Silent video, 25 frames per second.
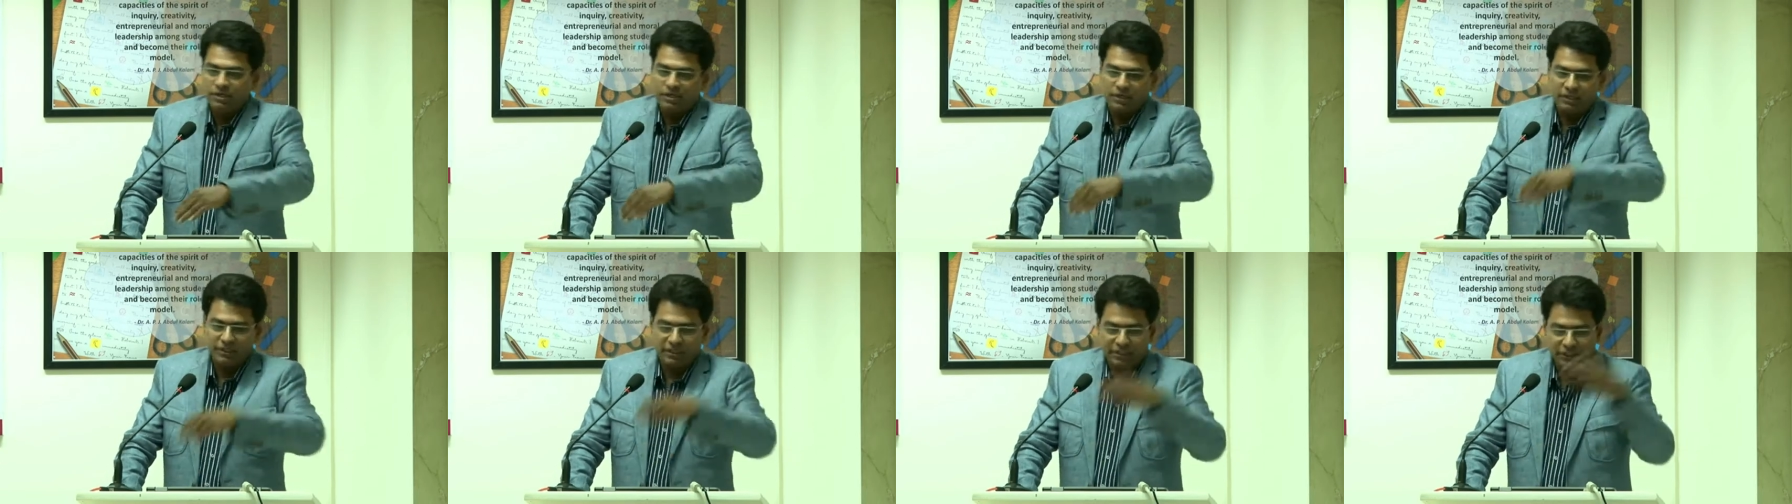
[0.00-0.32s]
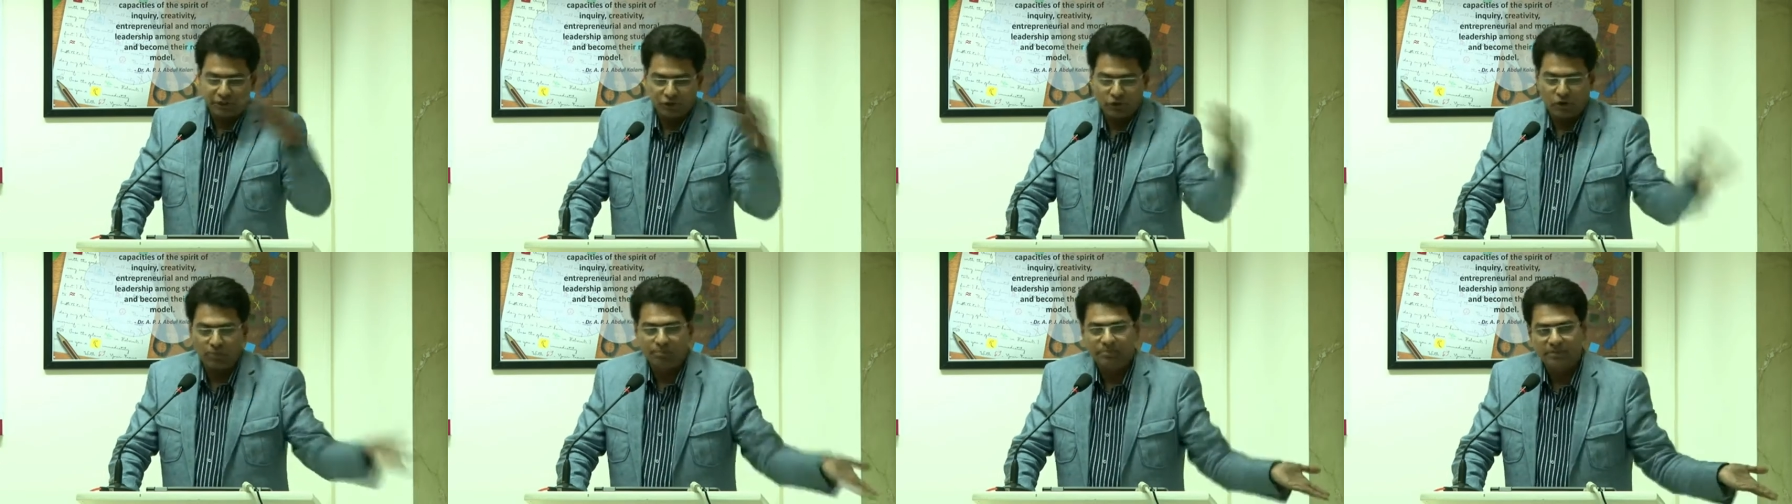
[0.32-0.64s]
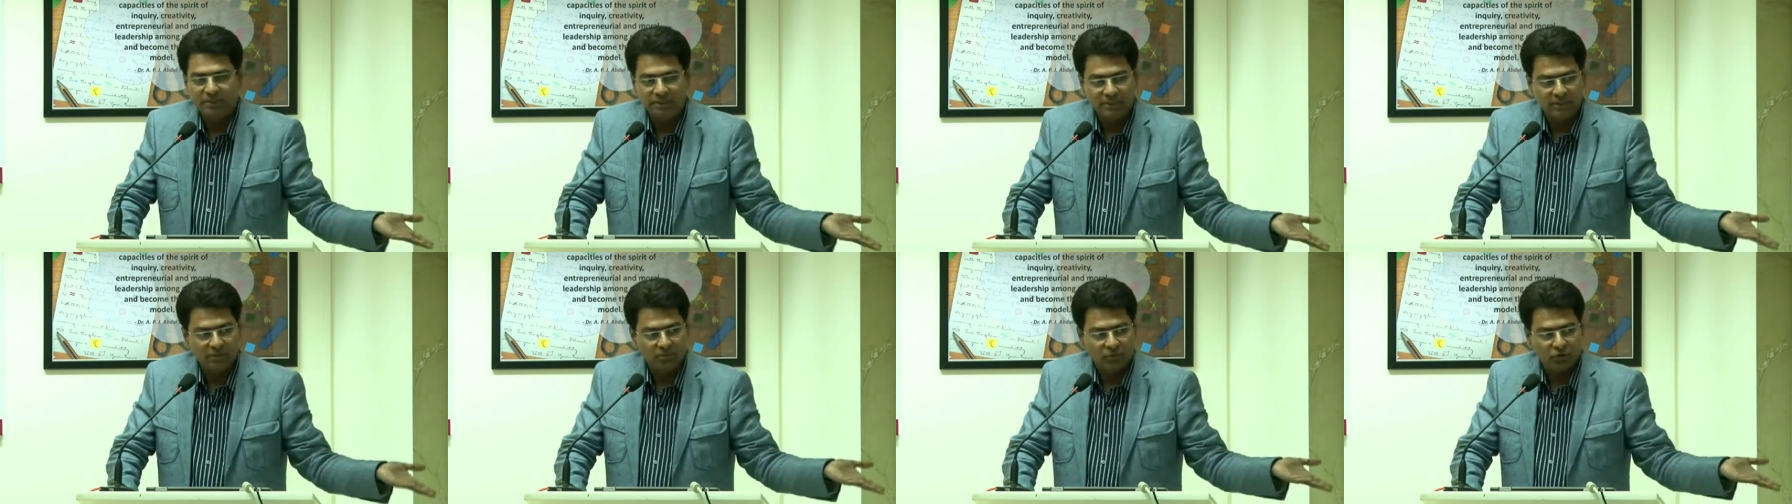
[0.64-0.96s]
He
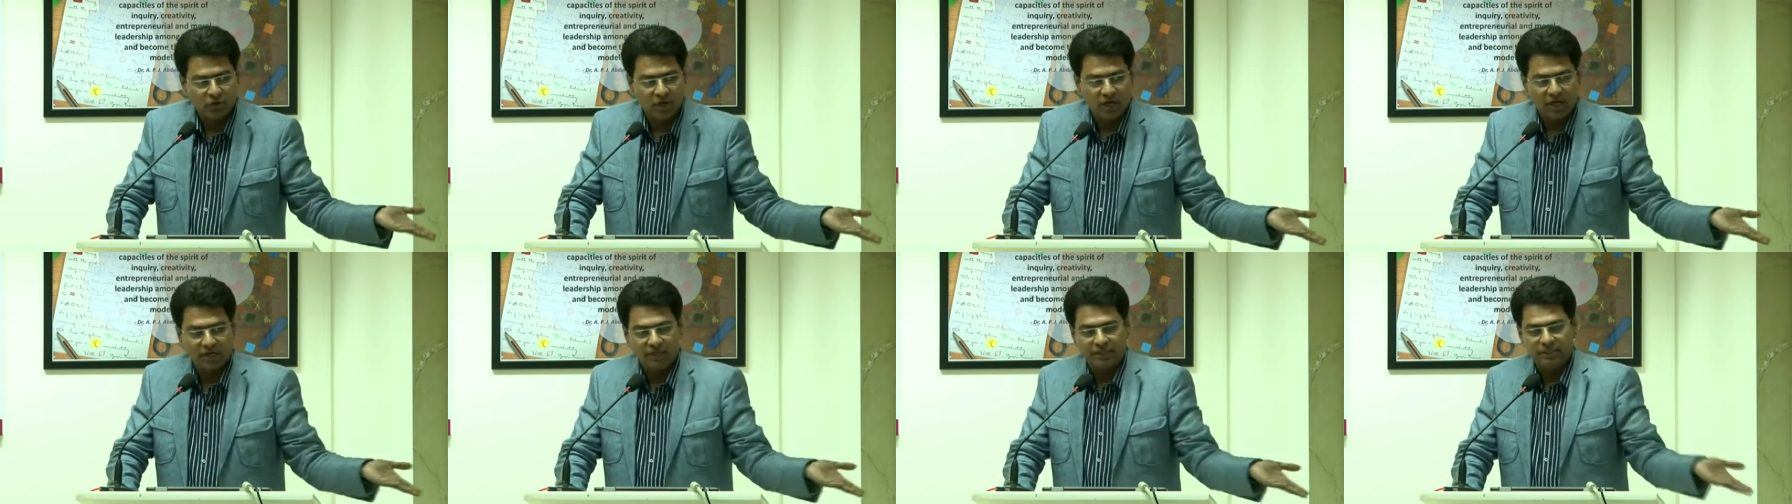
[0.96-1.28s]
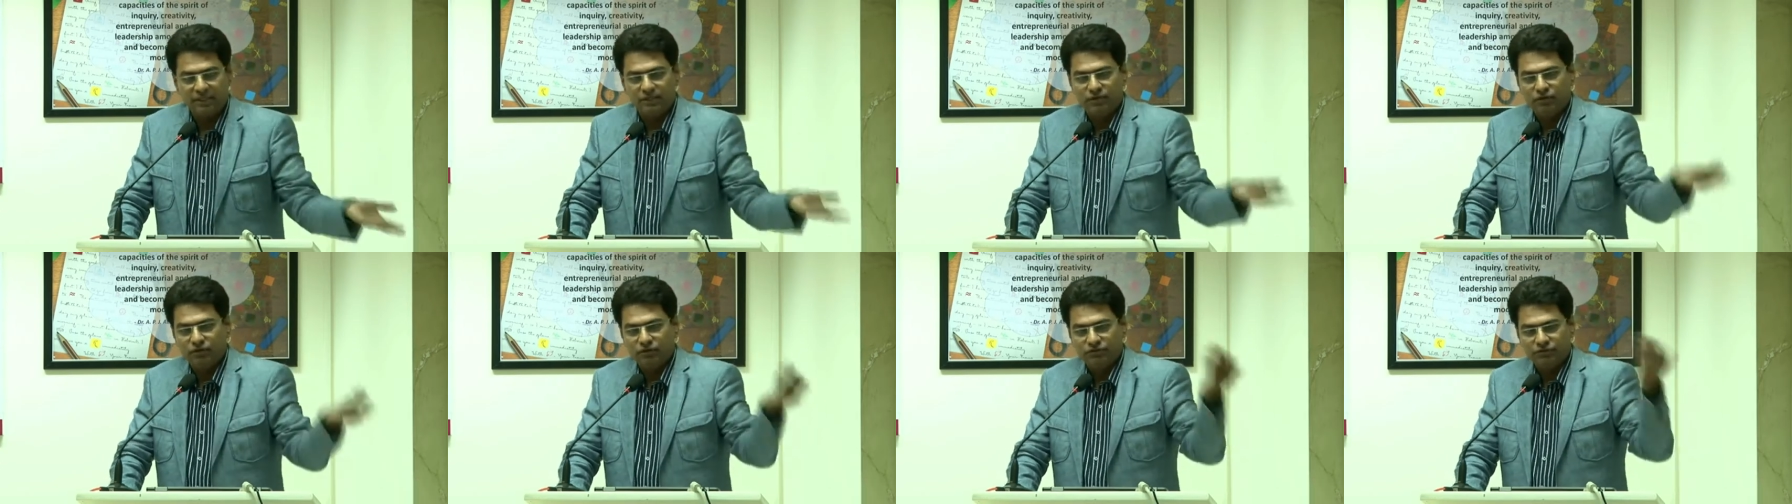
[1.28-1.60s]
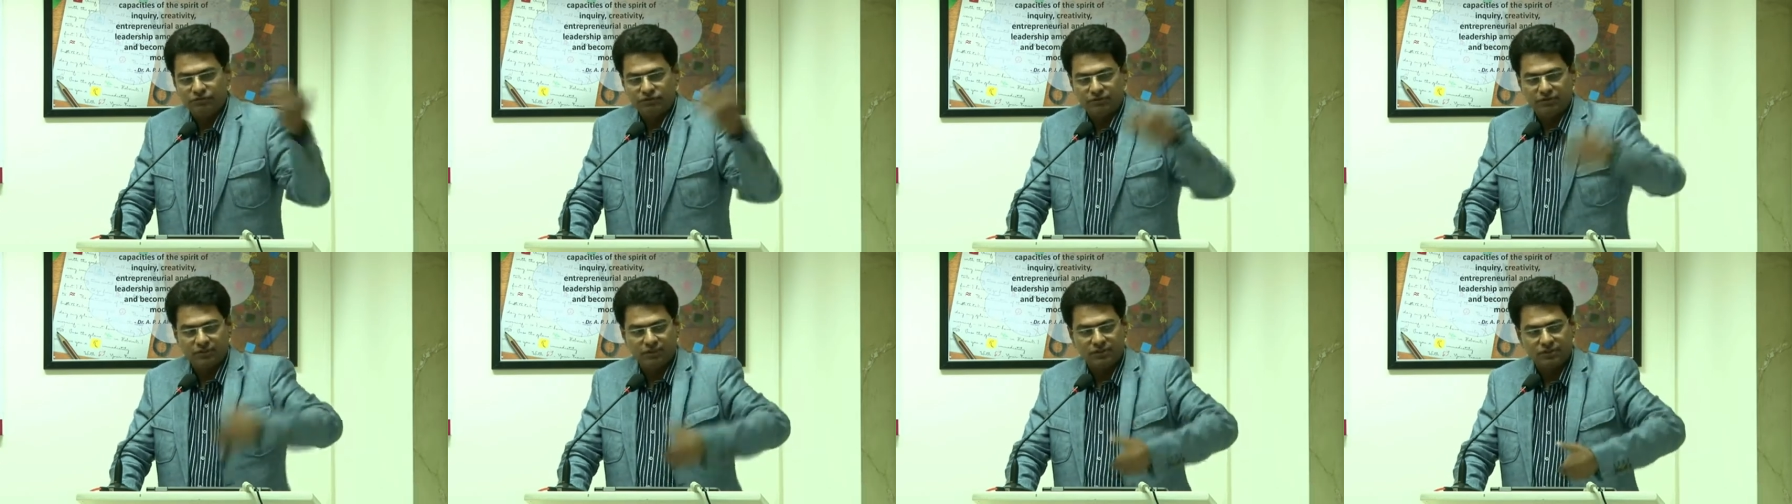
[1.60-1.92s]
toppled the monarchy of
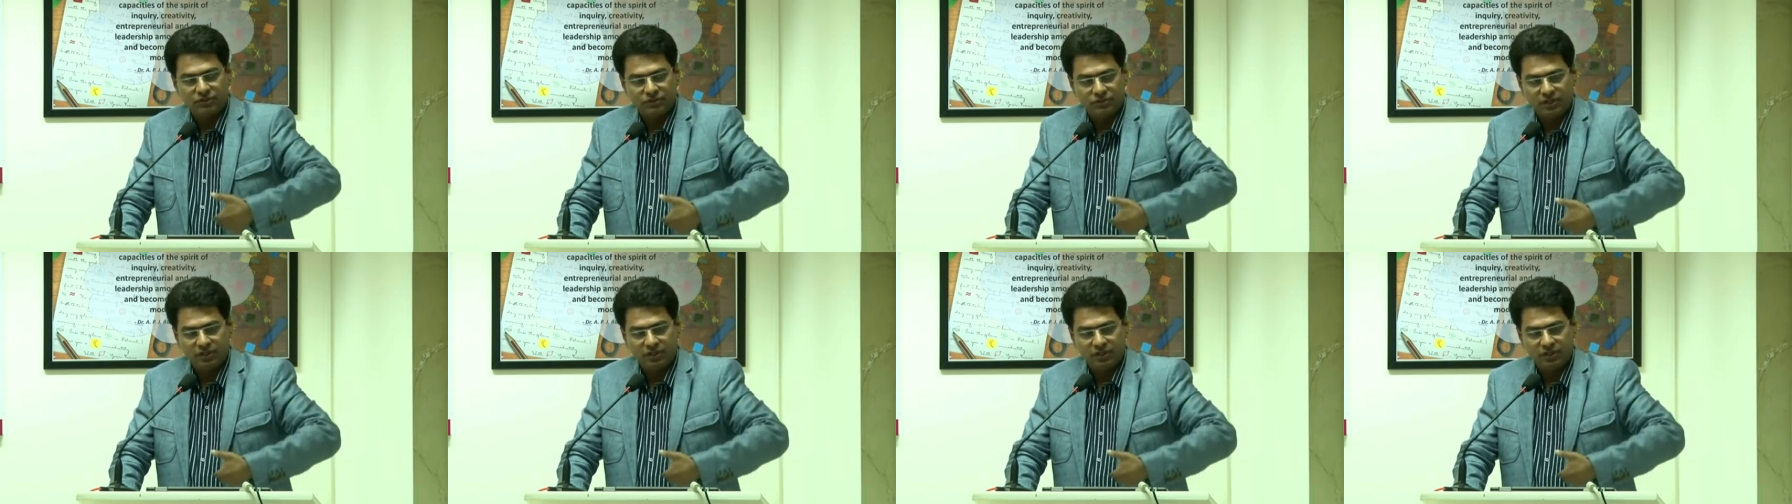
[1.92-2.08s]
uh,